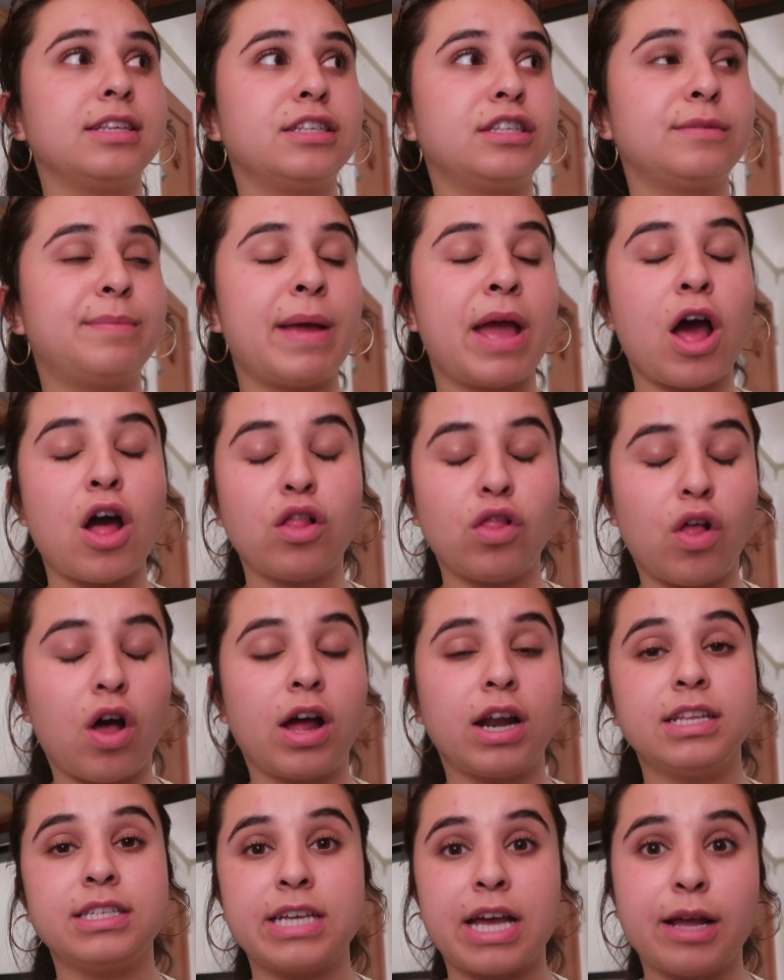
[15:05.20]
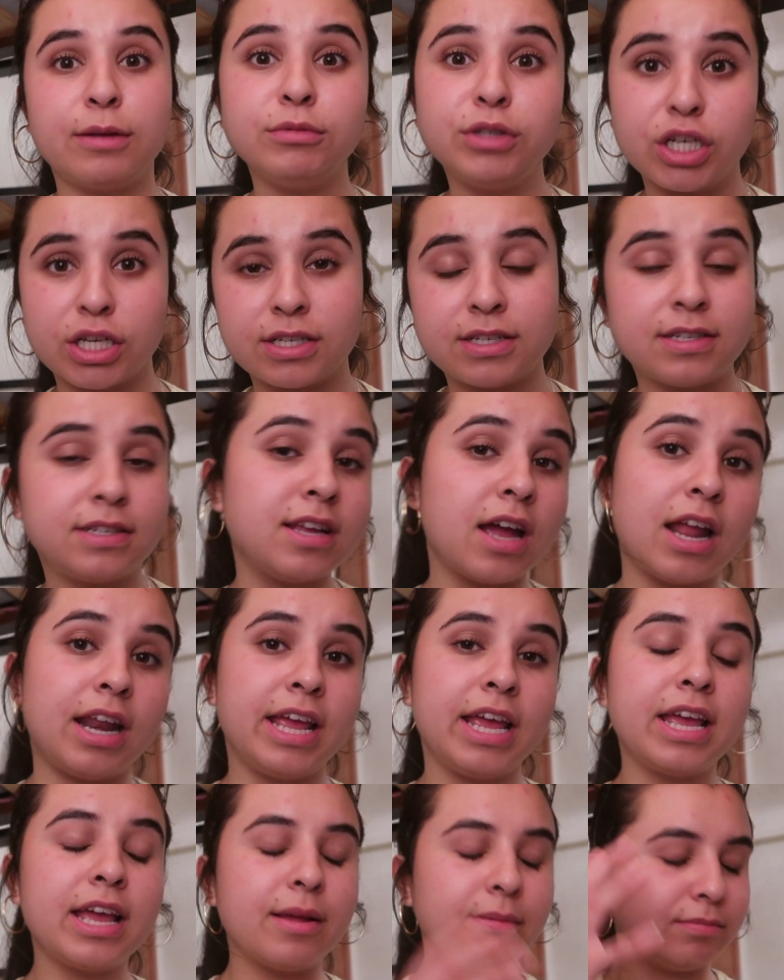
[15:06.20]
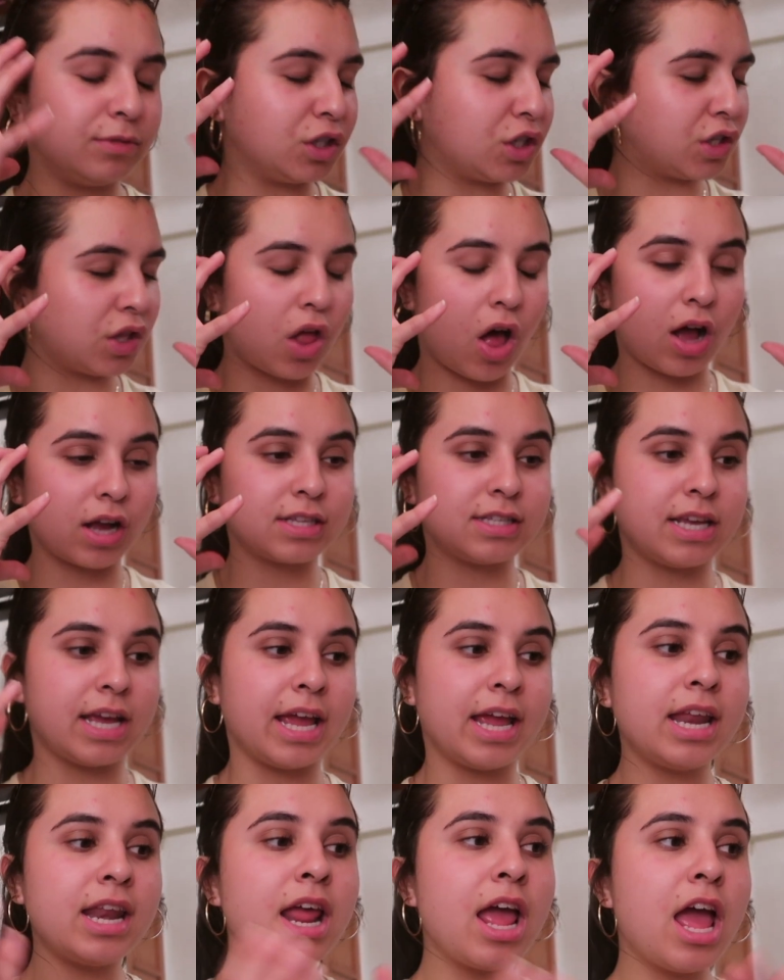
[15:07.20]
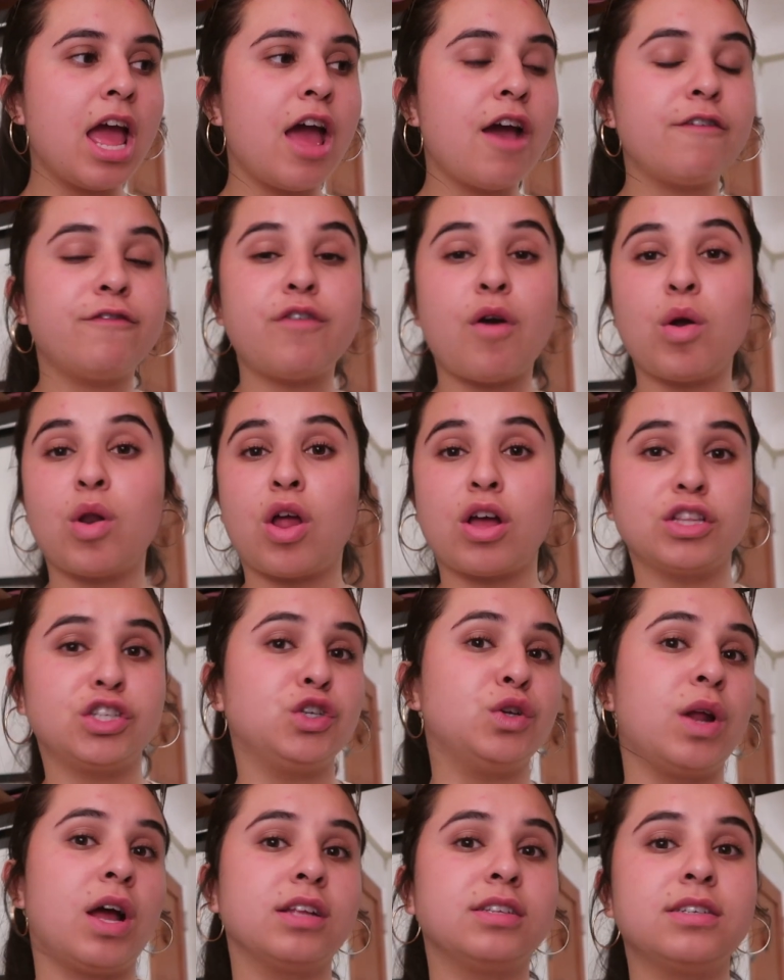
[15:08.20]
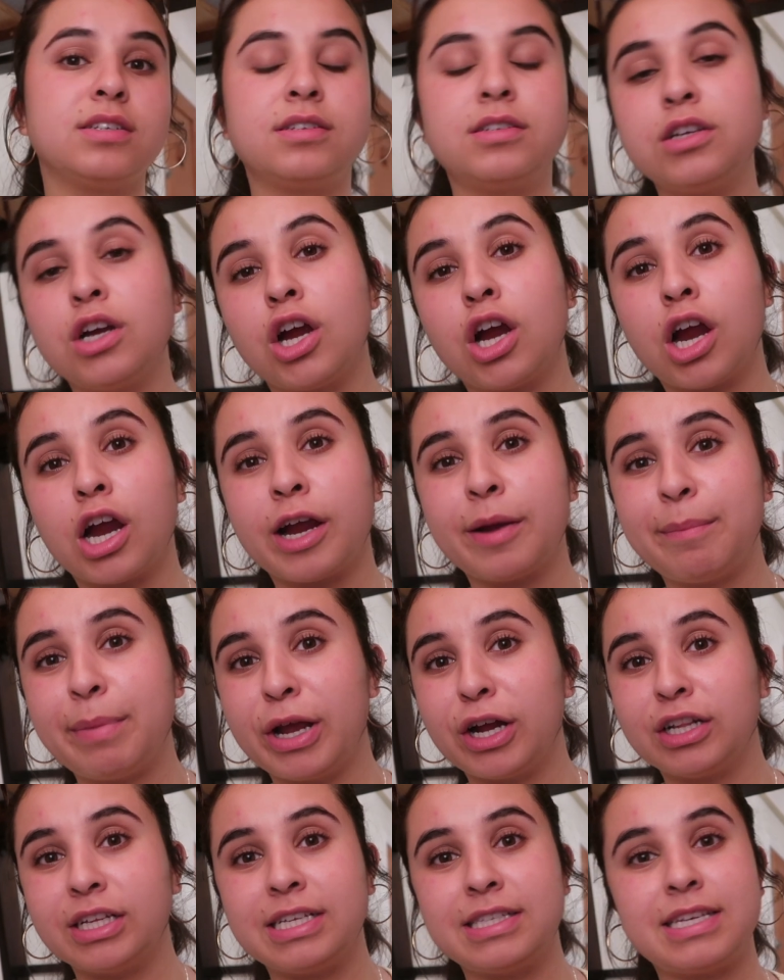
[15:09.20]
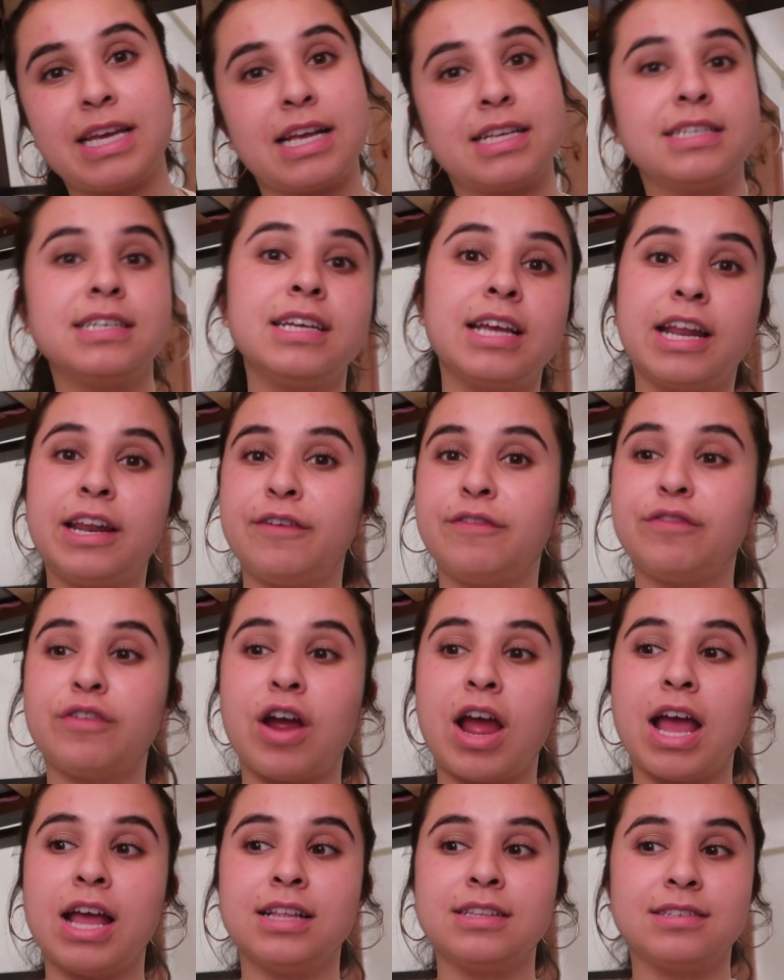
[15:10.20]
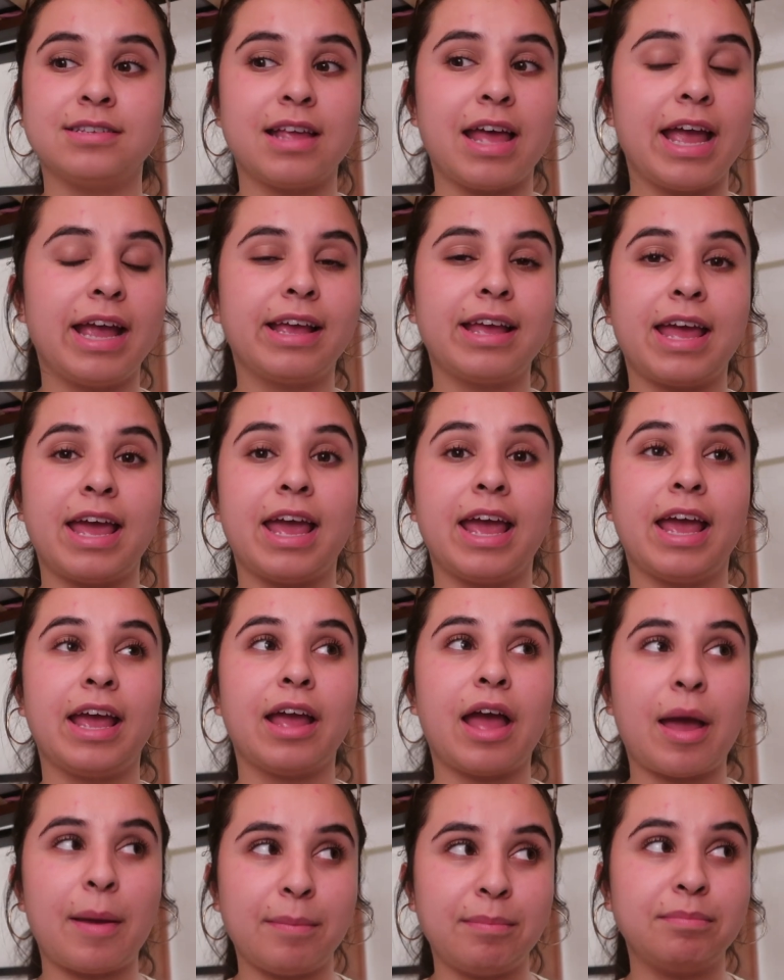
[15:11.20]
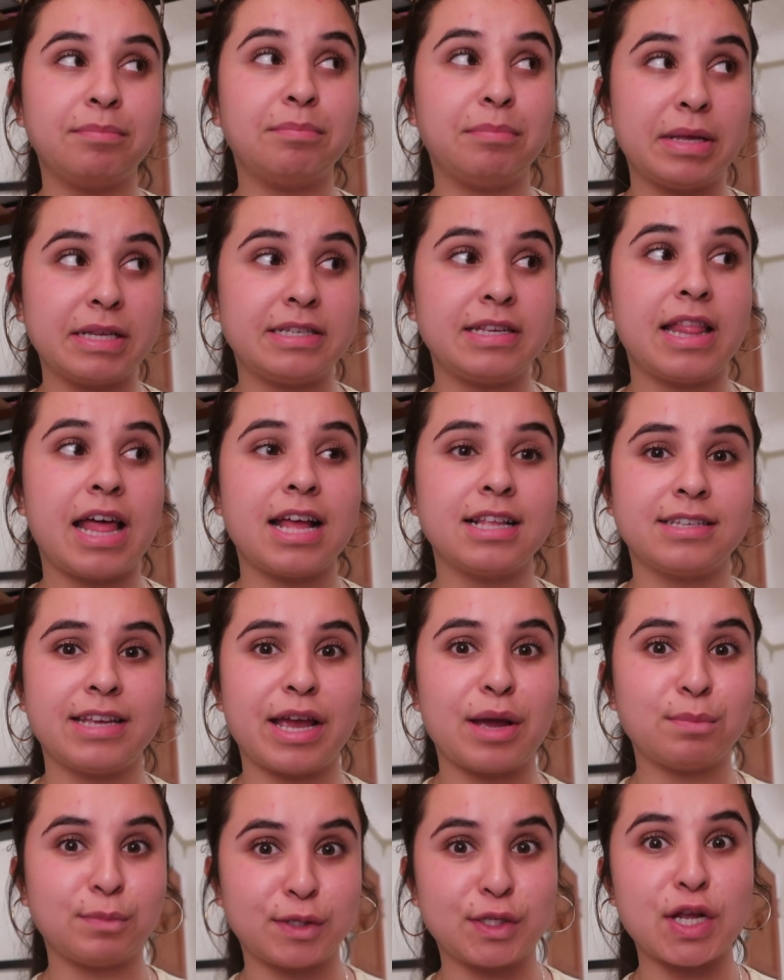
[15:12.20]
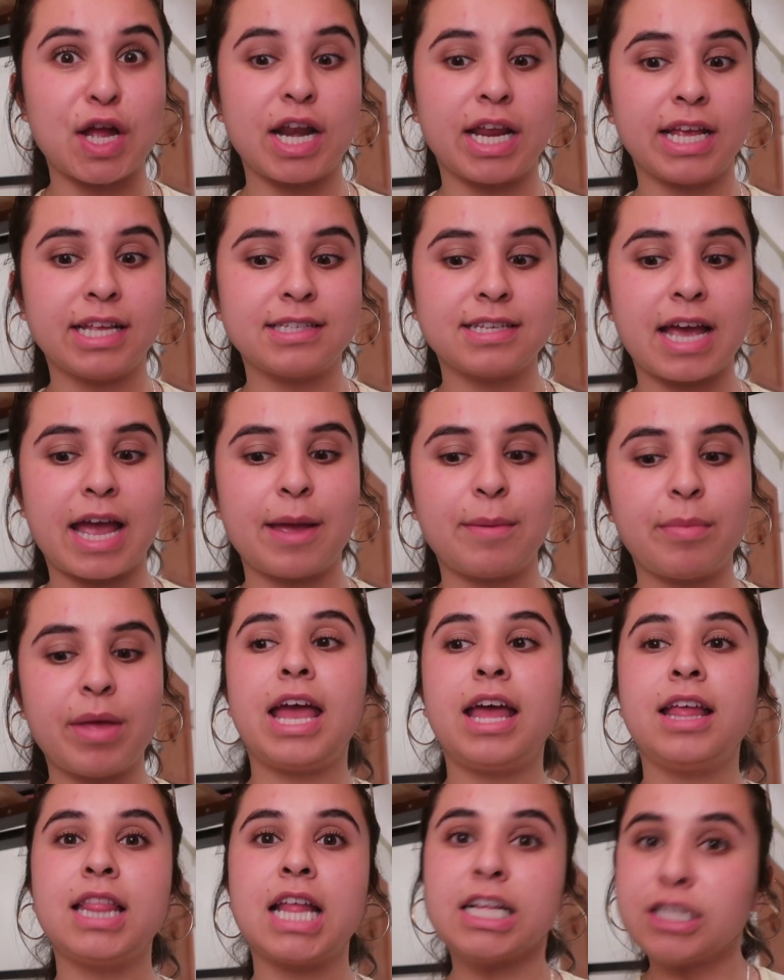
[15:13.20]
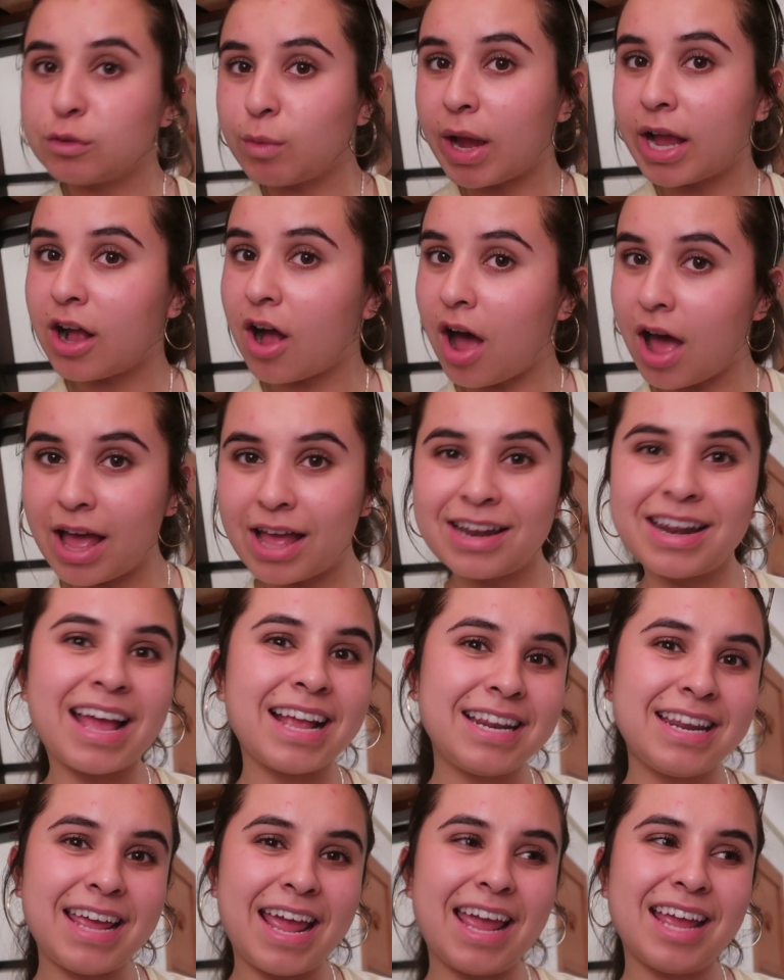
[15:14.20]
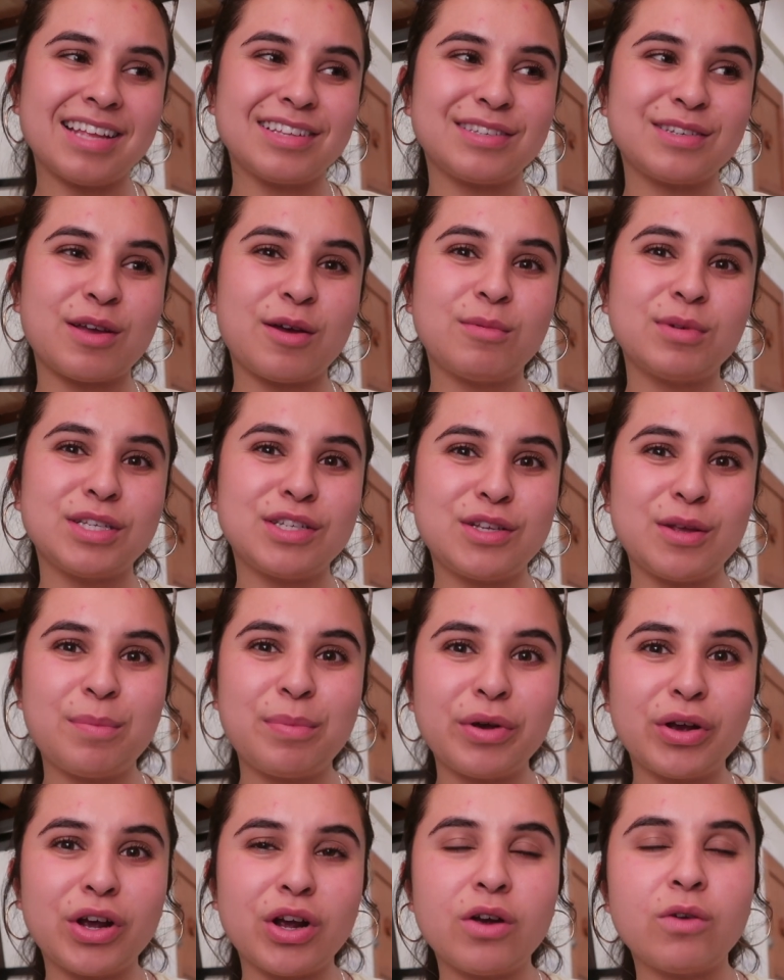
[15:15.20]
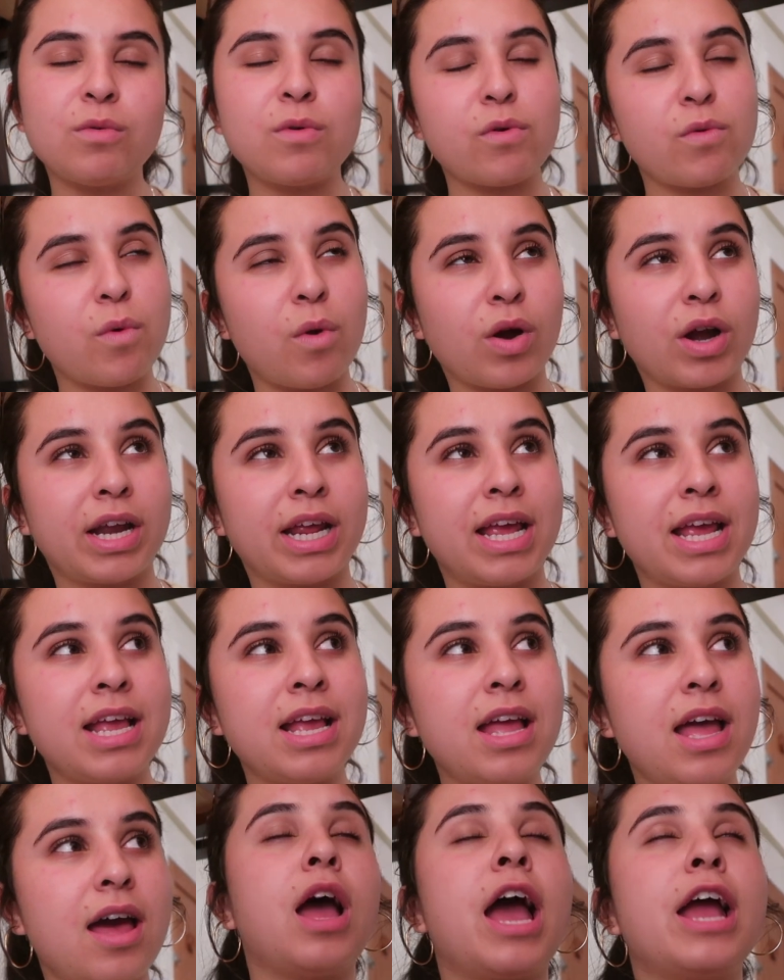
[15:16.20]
spent a lot of time just studying and just locked in, phone on do not disturb, barely texting any friends like, hey, I'm busy that day, I'm studying type. And that's why I got a 98, so it was super rewarding.